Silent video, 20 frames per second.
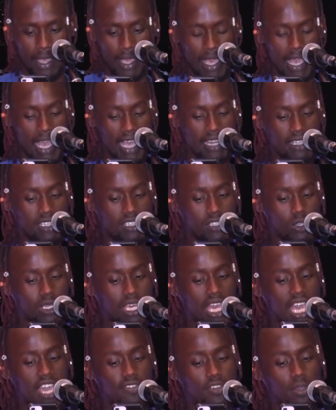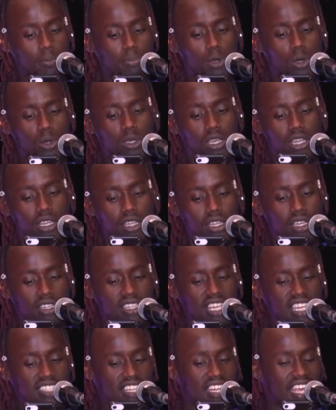And it's okay if you're broken.
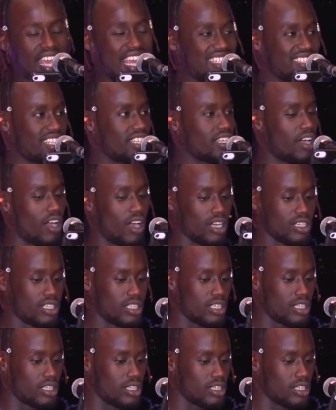There's an ancient art,